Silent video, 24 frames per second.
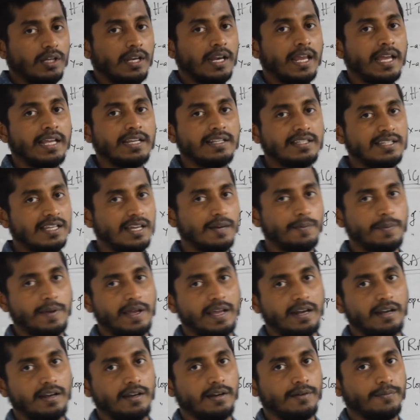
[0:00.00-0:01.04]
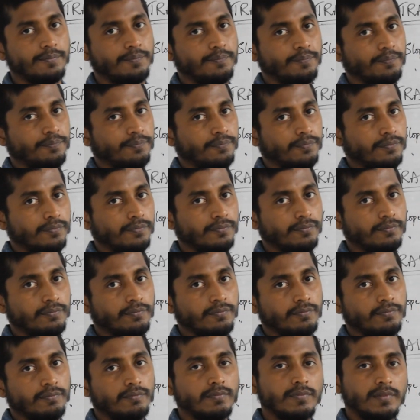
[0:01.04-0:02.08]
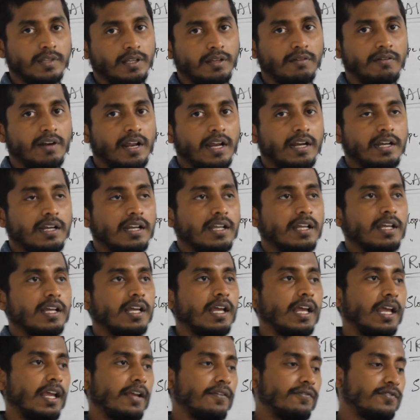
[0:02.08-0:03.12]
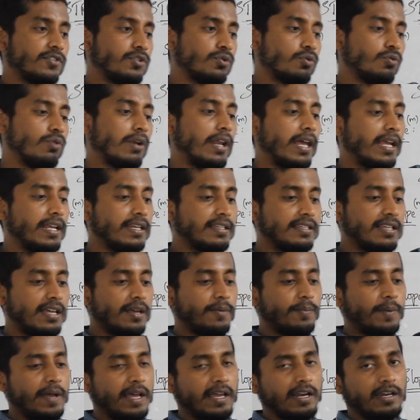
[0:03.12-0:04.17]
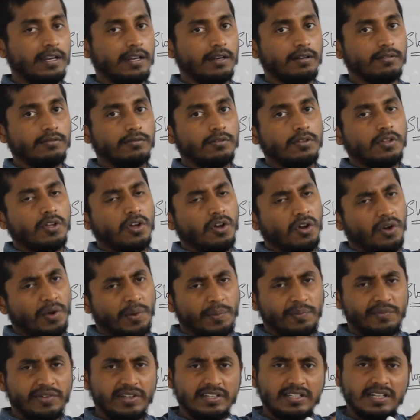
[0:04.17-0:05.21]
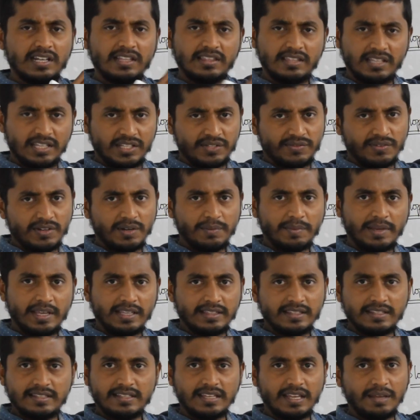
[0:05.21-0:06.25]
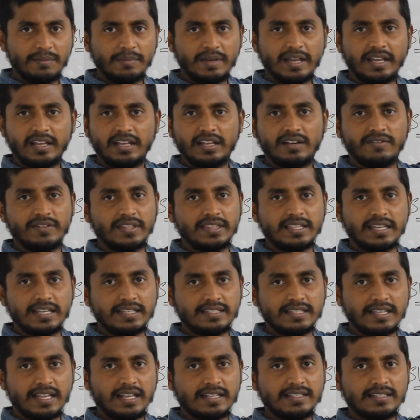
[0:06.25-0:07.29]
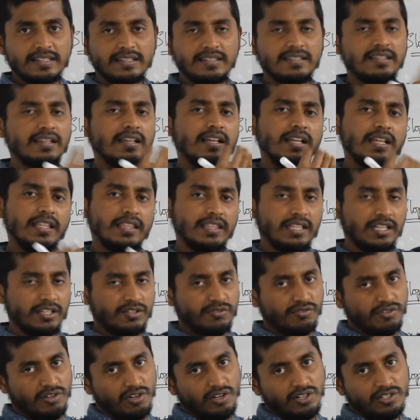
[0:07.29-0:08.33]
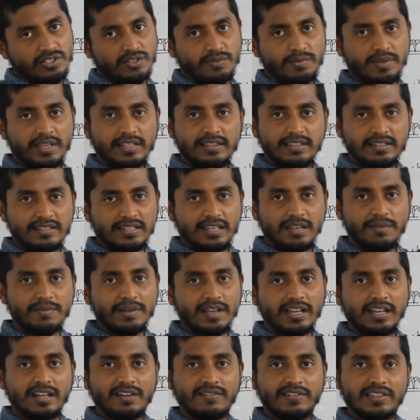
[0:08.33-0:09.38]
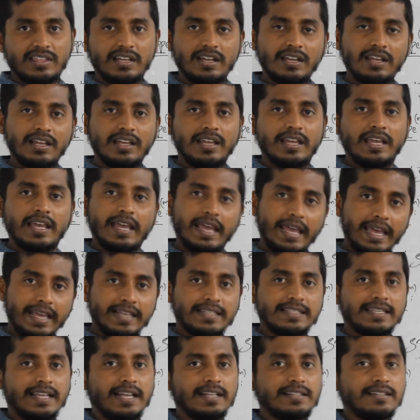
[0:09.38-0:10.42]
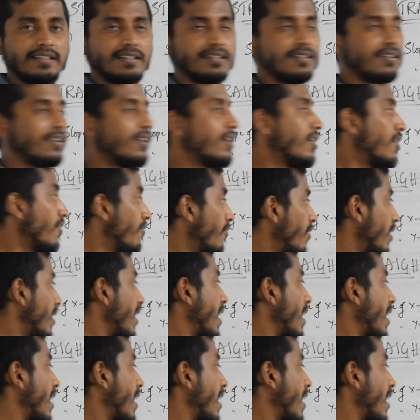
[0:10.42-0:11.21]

lines are parallel, right? If two lines are parallel, obviously this will make the same angle with the x-axis, this will also make the same angle with the x-axis. What